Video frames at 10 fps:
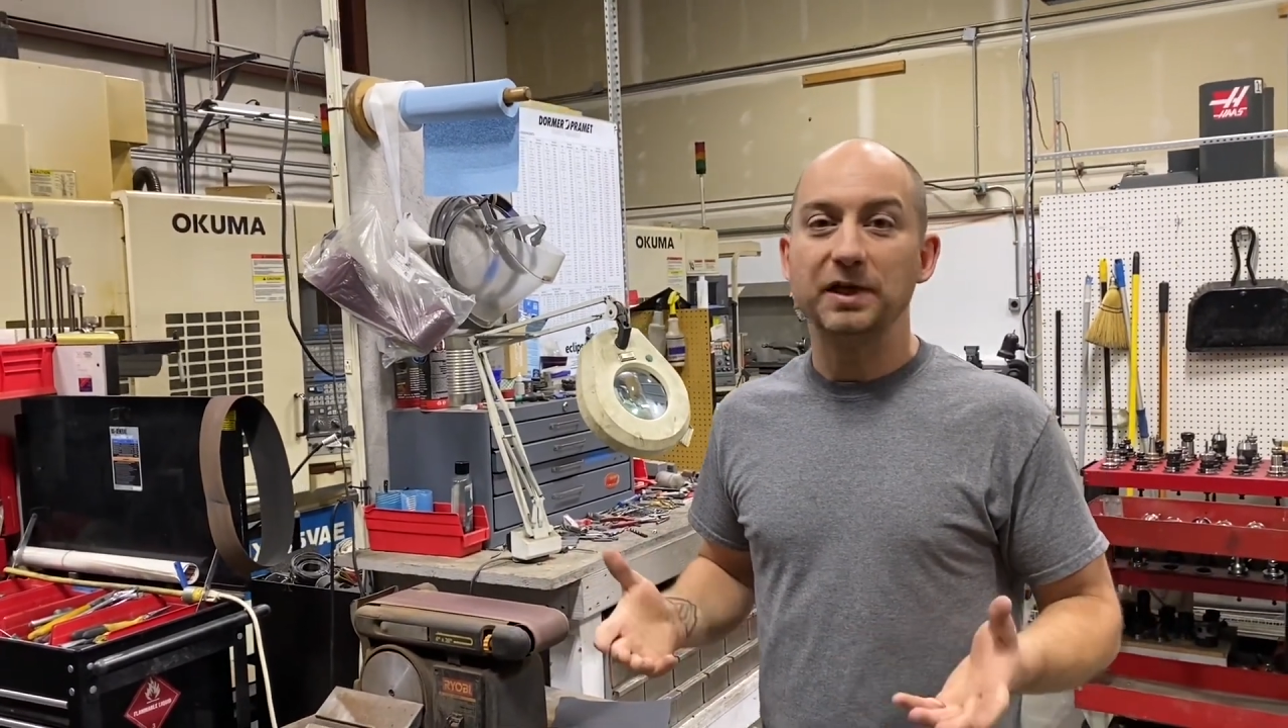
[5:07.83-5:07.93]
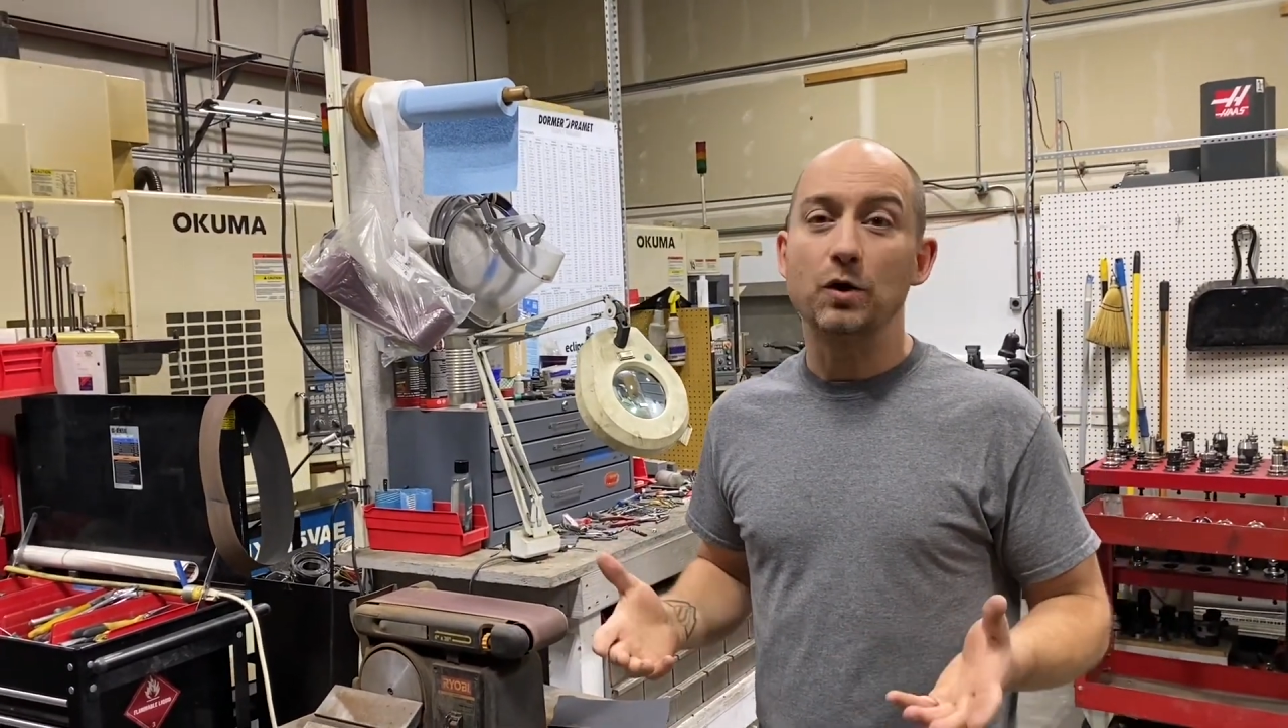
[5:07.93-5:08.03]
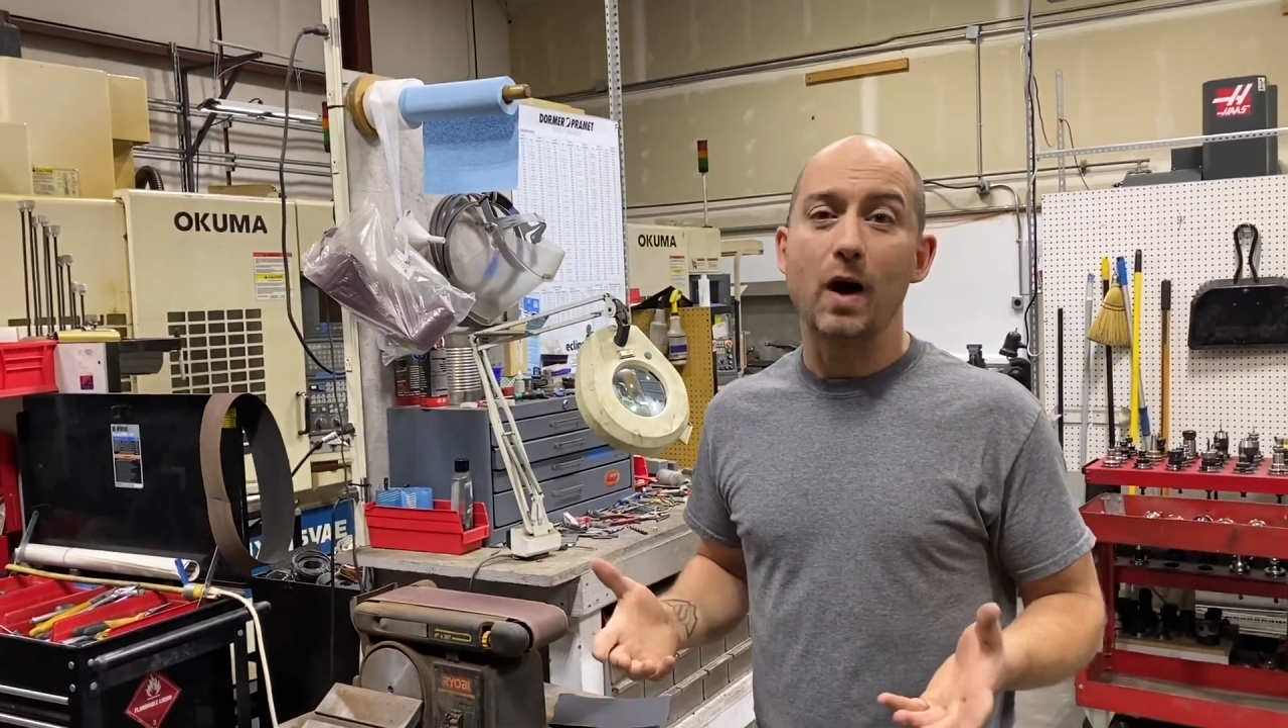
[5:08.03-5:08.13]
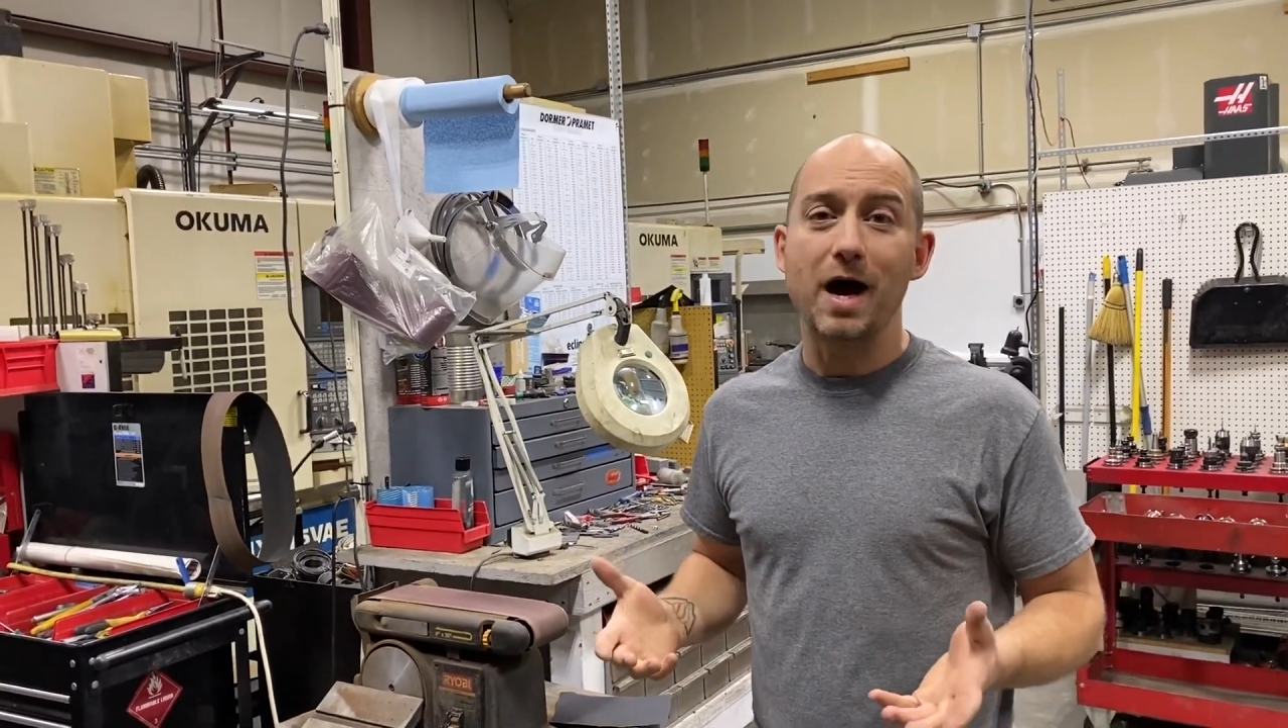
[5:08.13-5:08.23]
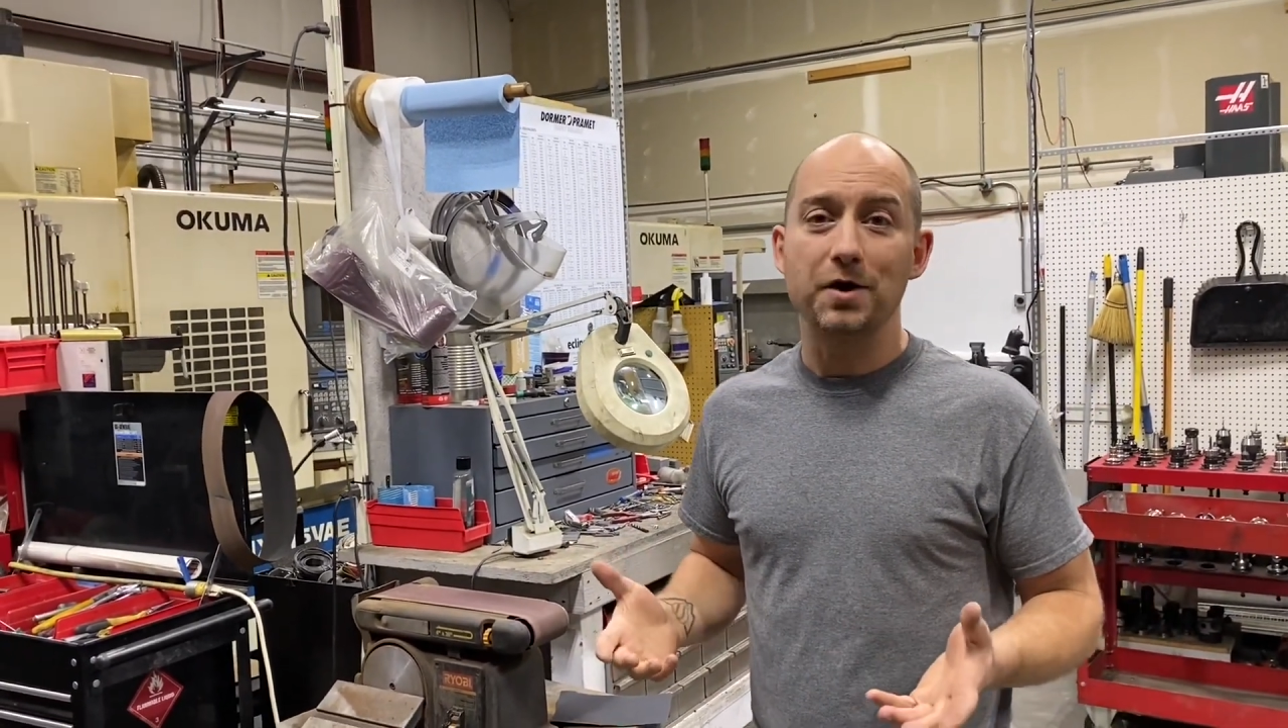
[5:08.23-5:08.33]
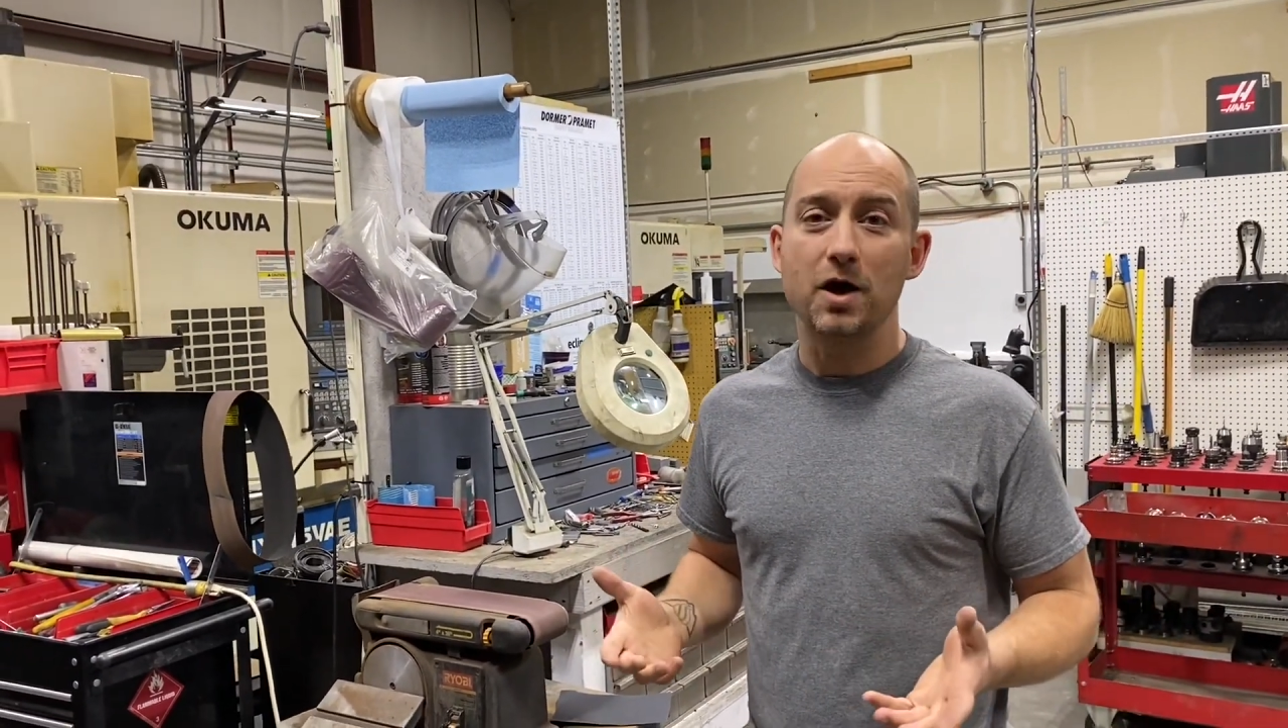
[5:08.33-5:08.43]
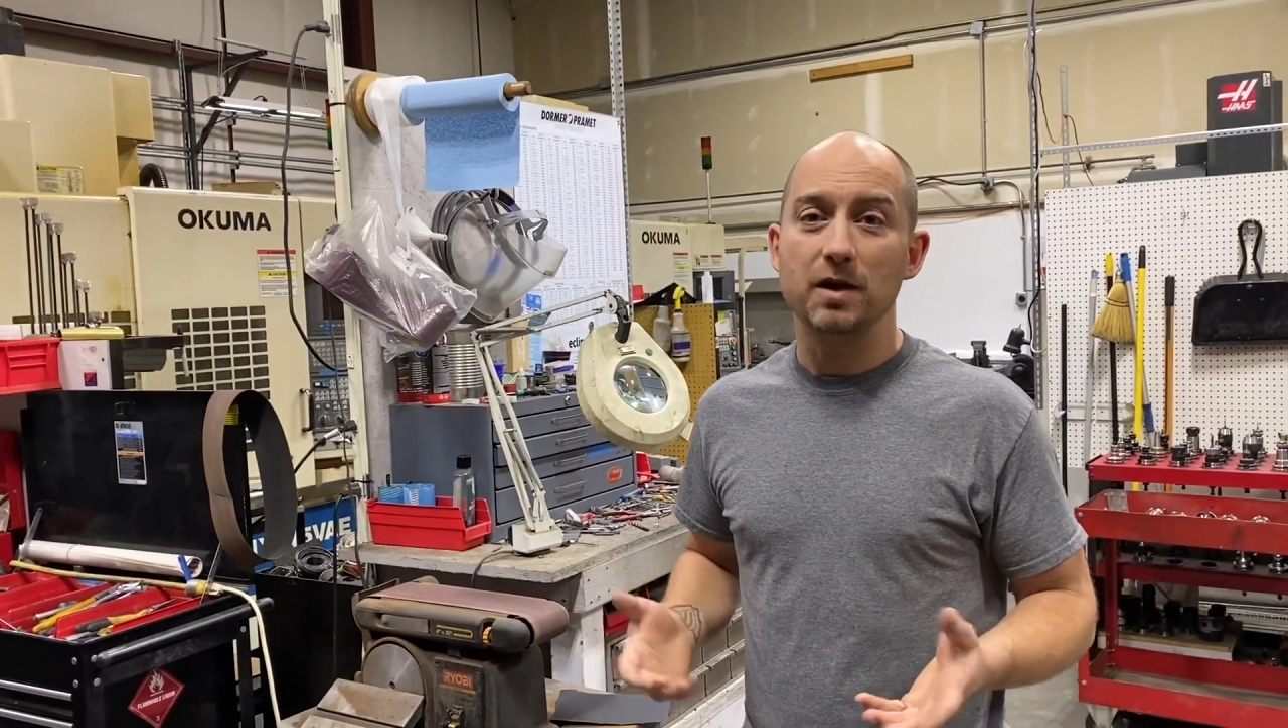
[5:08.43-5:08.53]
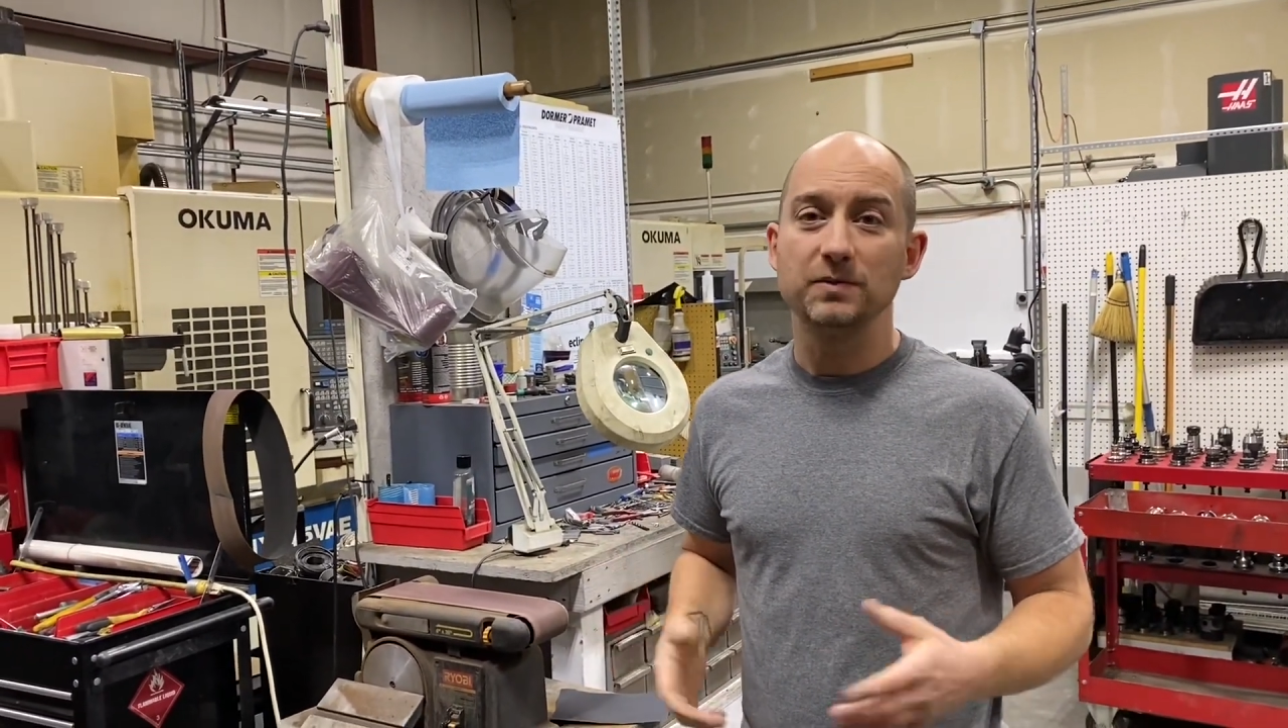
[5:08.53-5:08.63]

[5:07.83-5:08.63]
go out on them,